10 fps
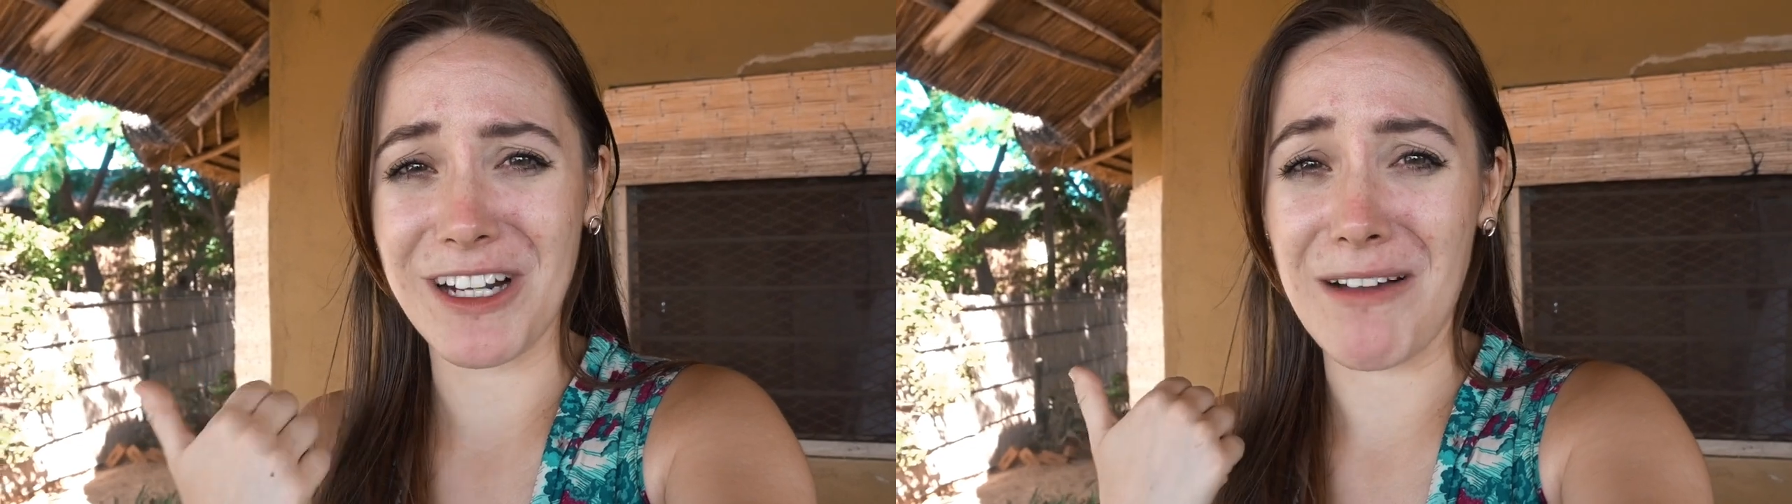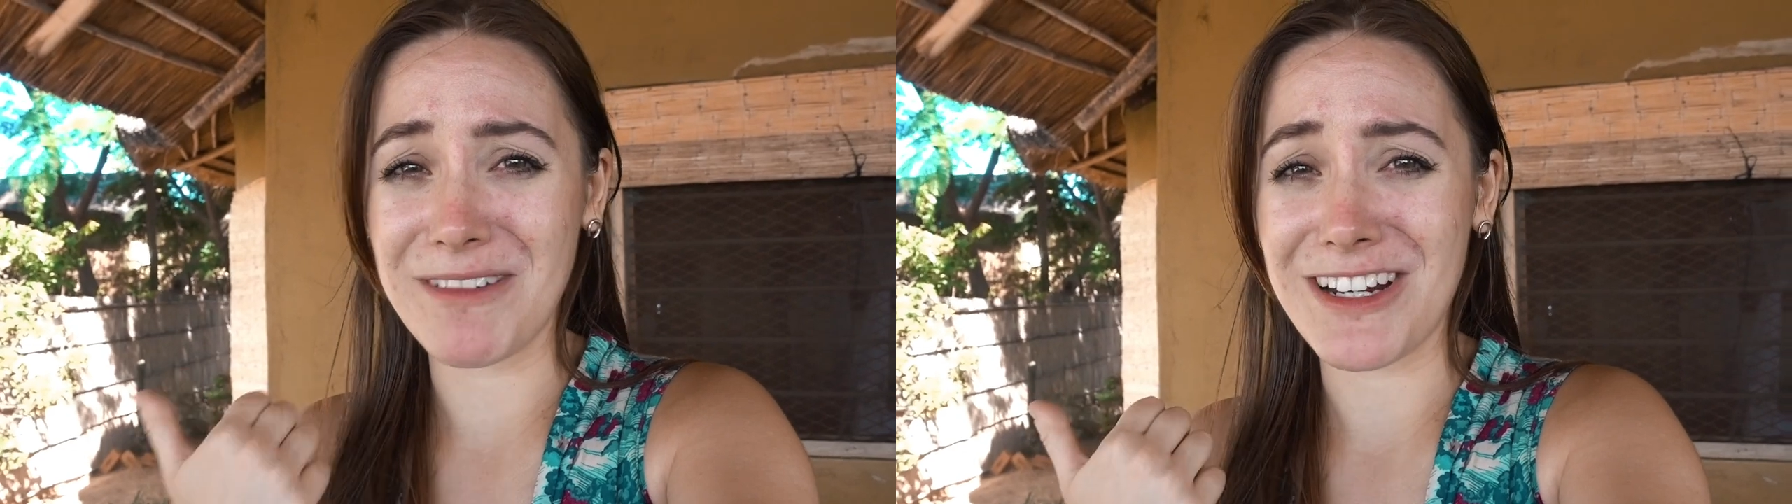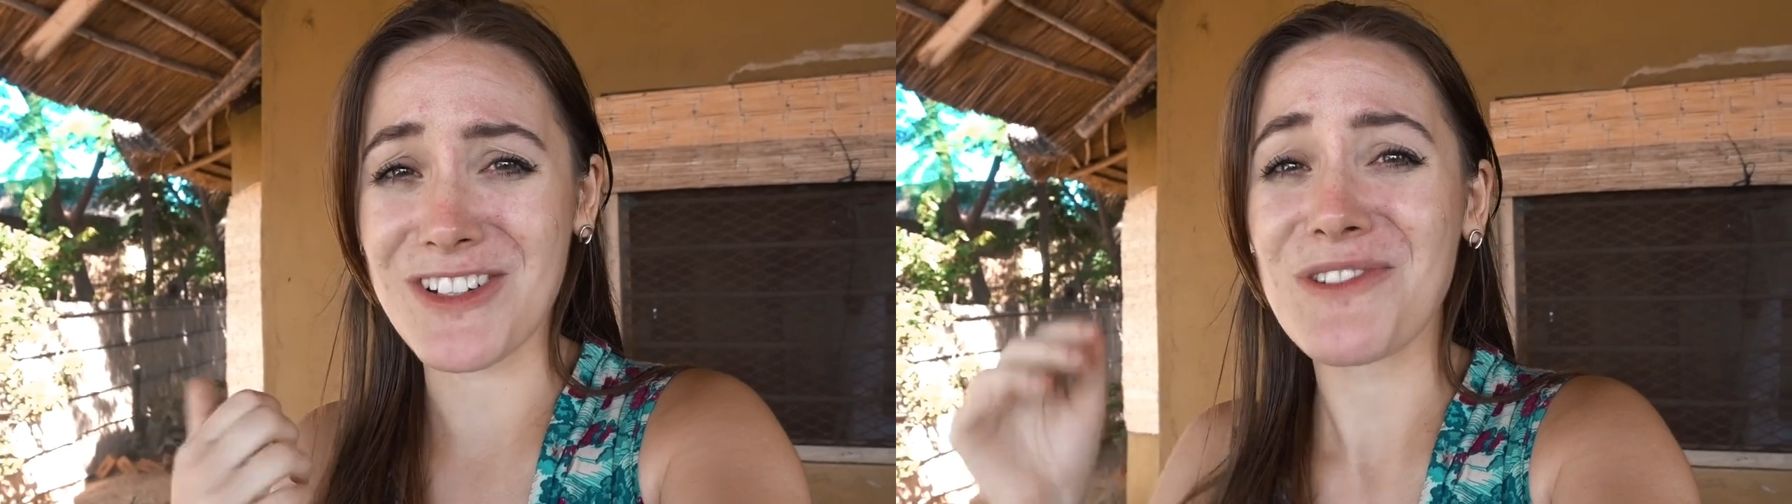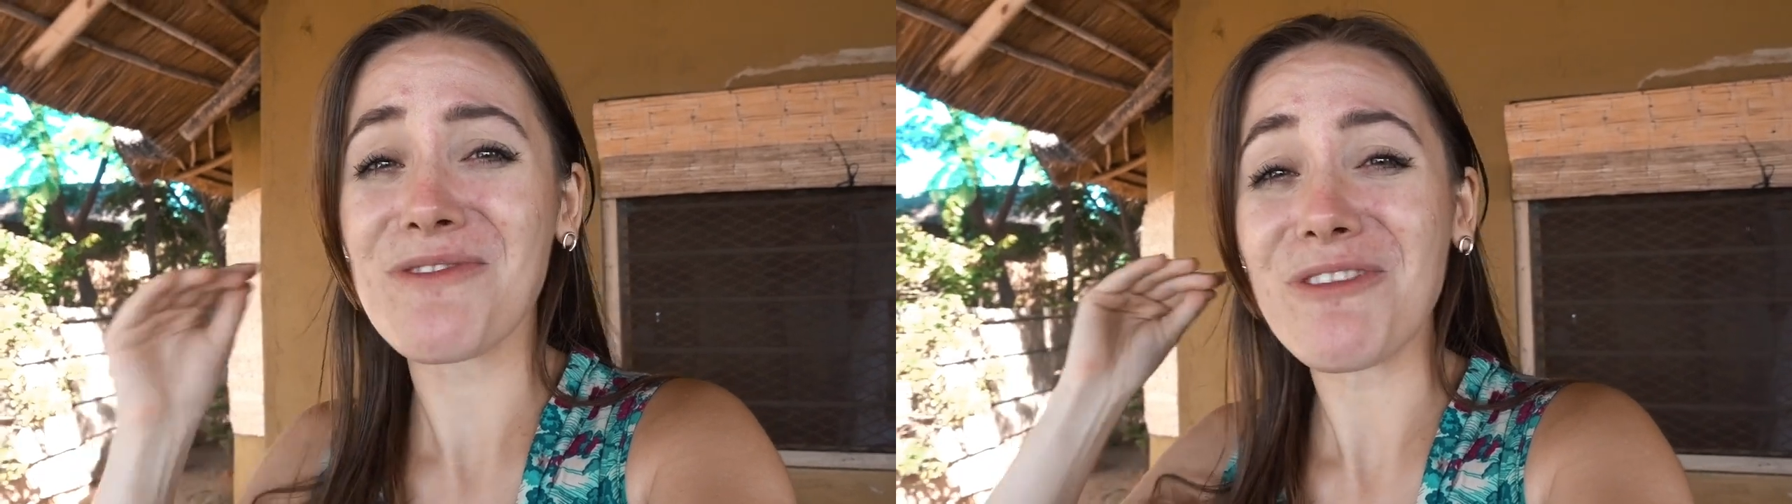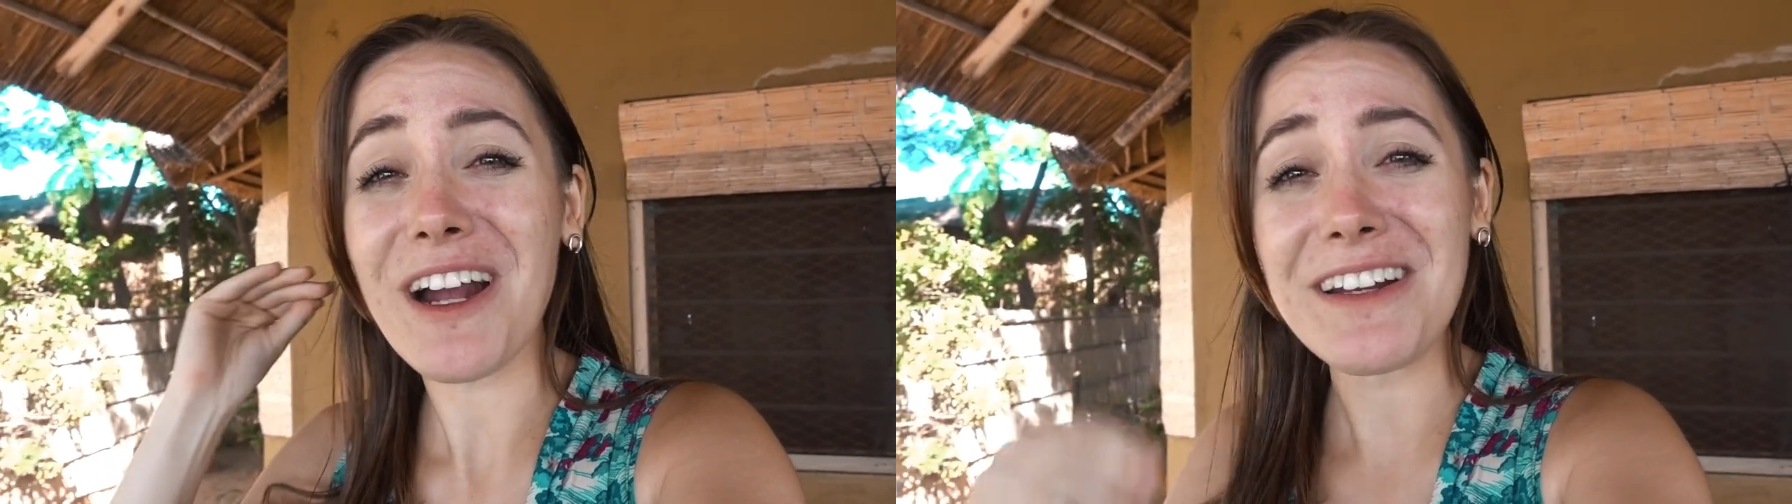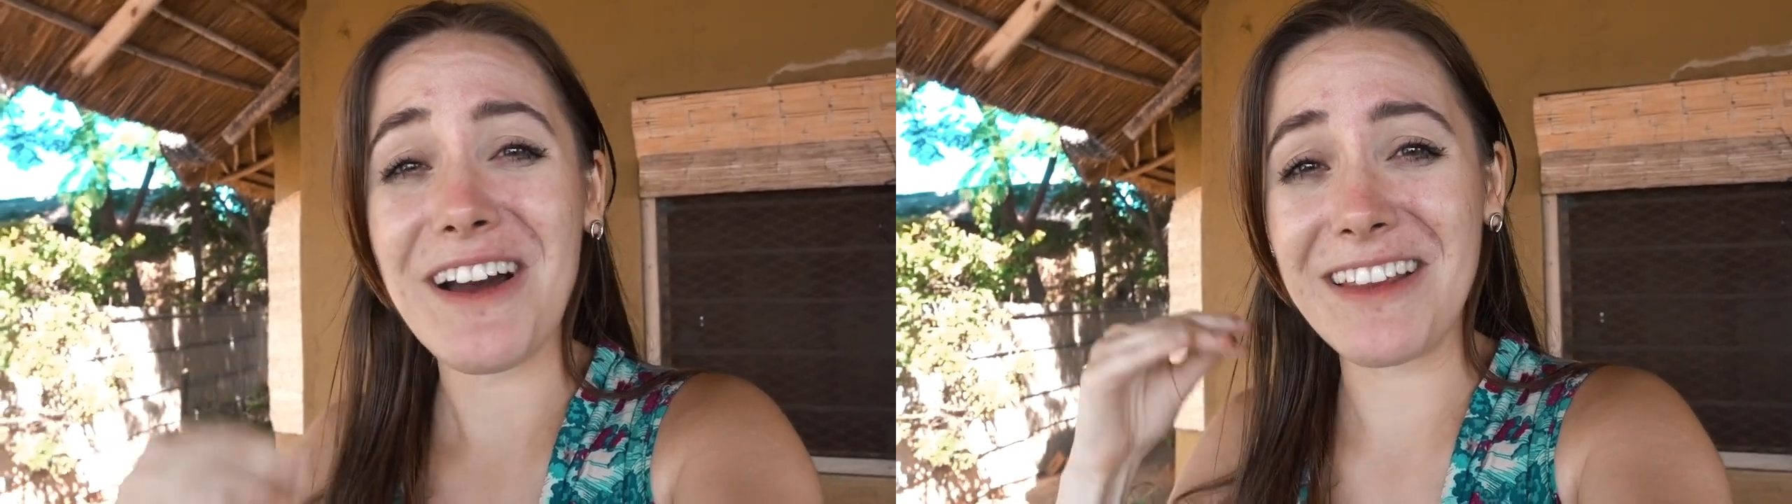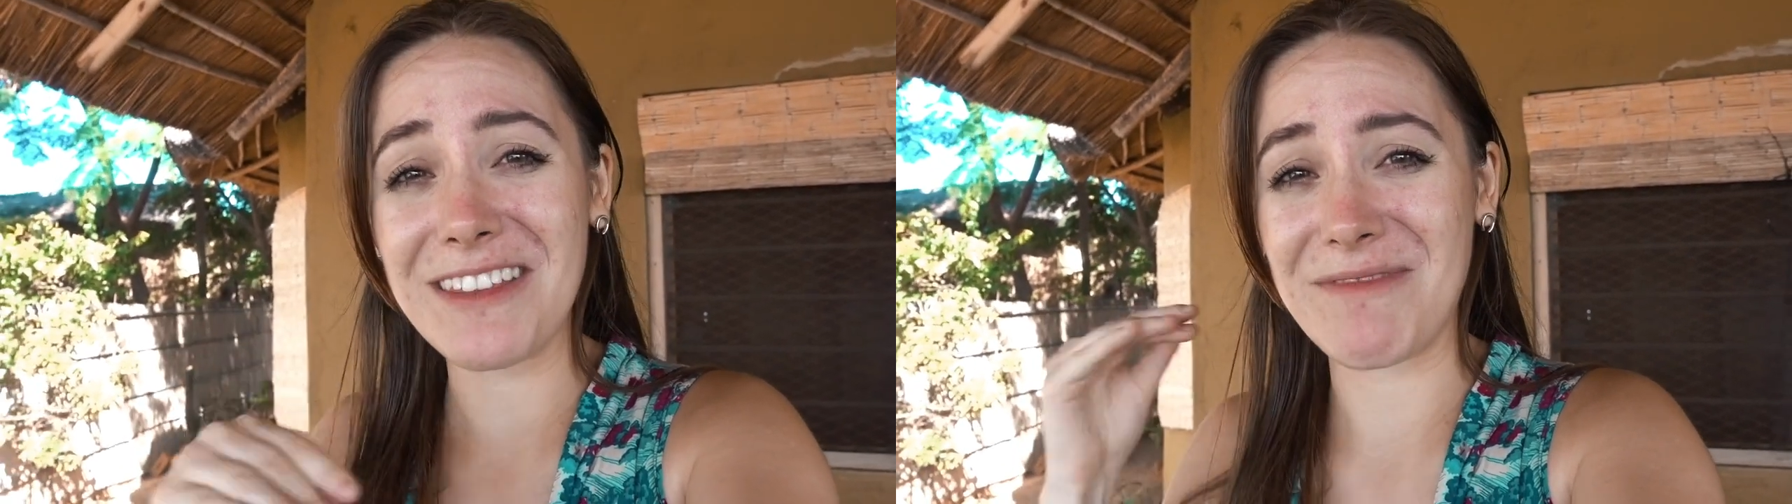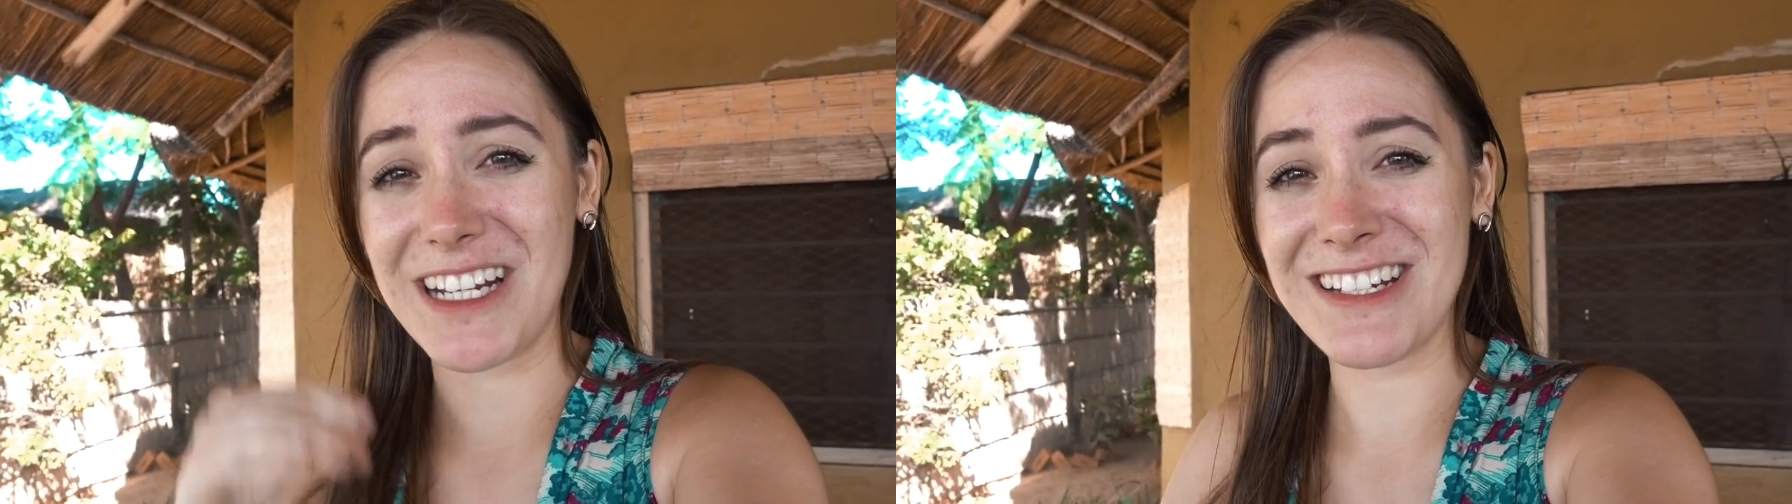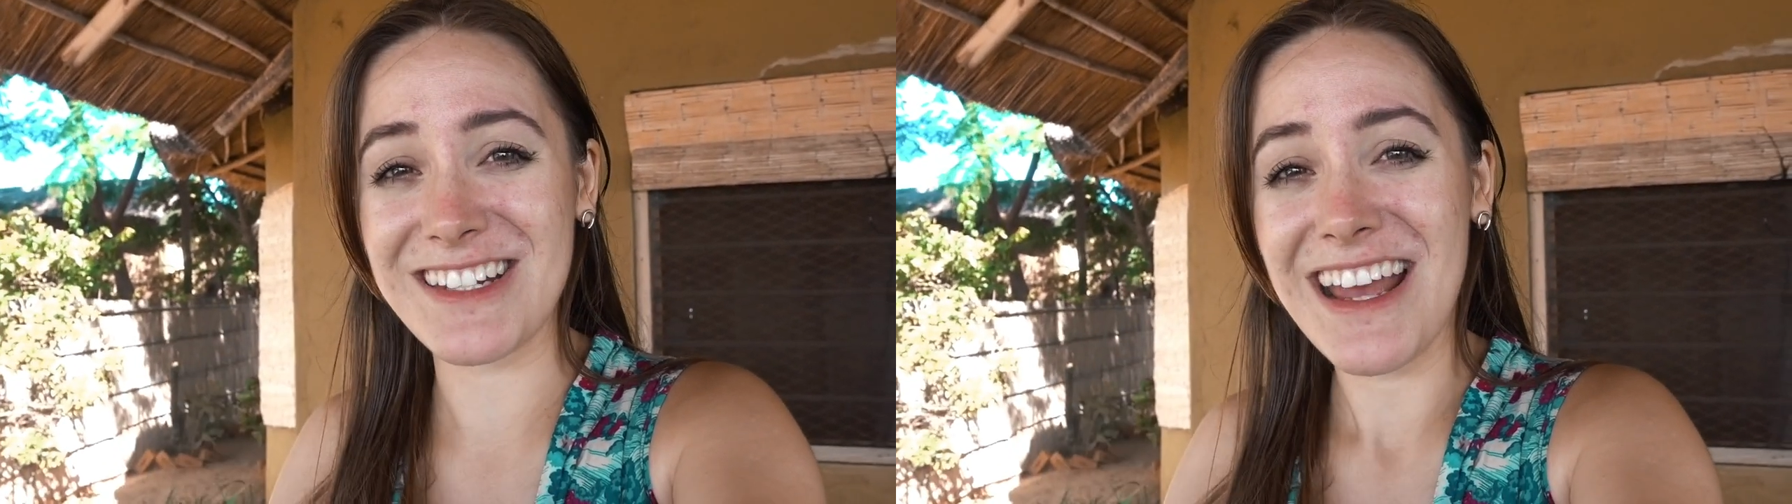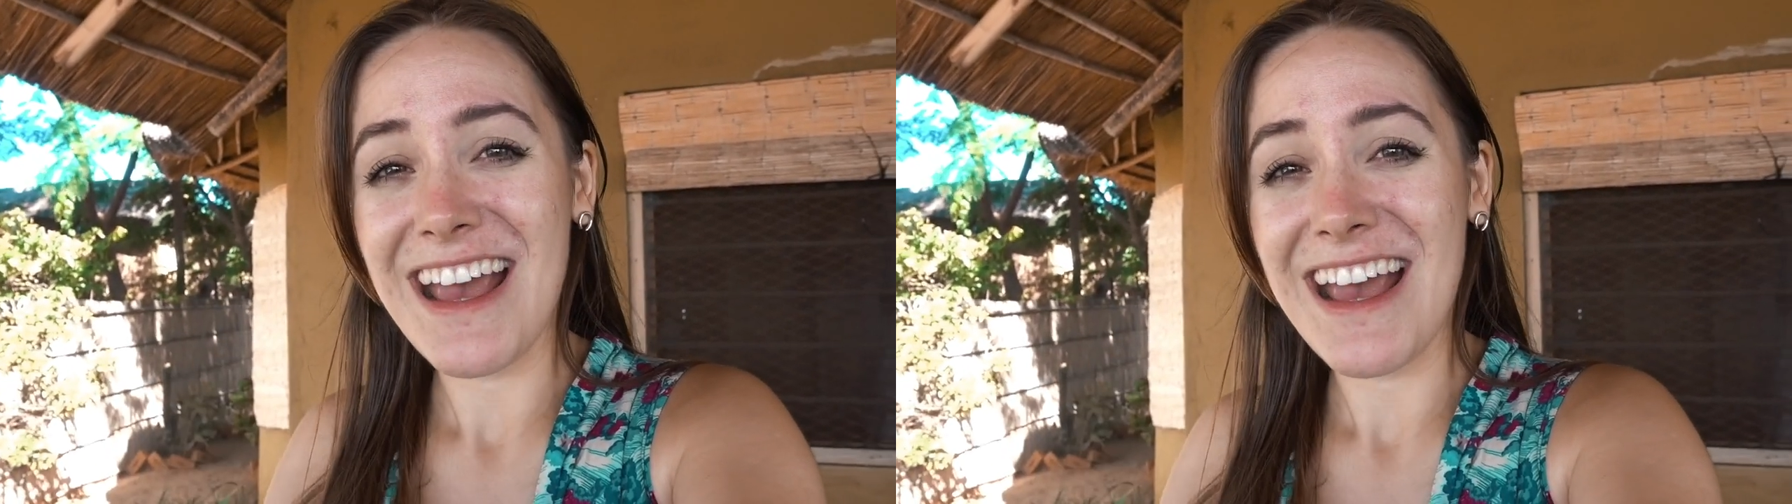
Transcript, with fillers: accommodation right on the beach,